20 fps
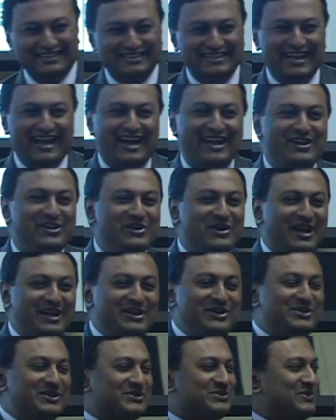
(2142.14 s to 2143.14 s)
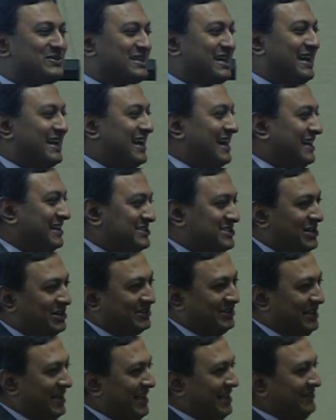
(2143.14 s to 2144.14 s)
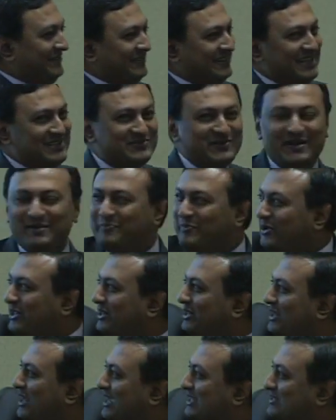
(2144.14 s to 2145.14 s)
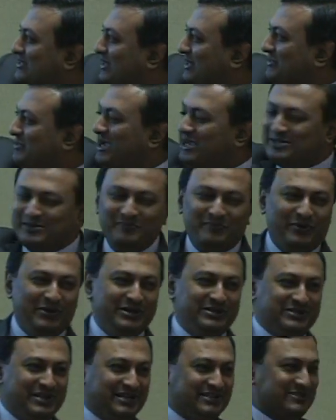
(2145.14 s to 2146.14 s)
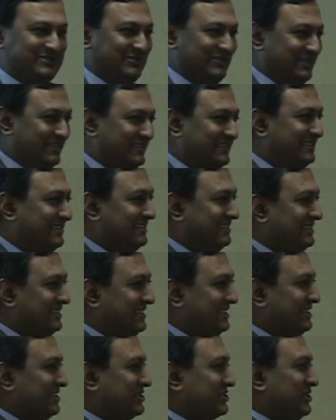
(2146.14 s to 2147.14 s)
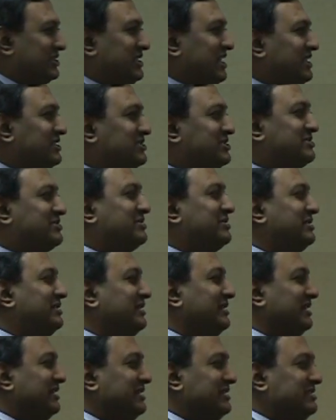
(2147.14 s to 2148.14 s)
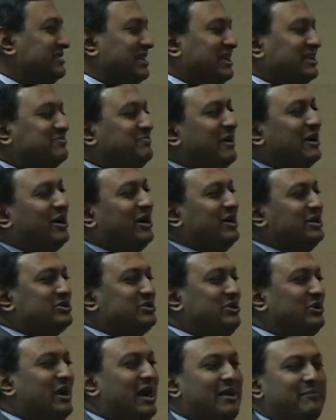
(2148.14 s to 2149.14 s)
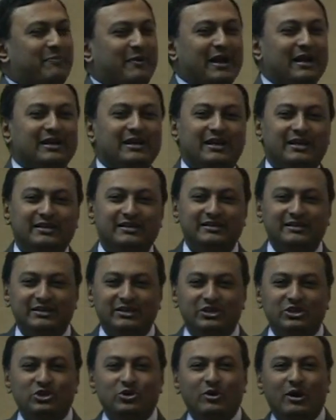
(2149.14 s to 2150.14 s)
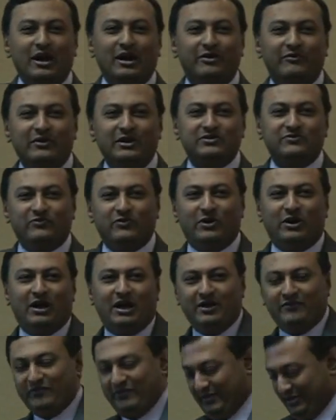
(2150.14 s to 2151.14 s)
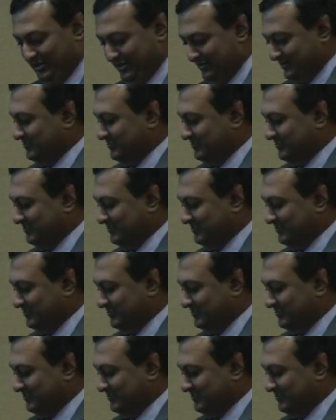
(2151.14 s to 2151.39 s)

Now, I knew this was going to get a chuckle out of it. That's why I put a little exclamation point next to it. So just because you got pregnant, you are at risk for heart failure.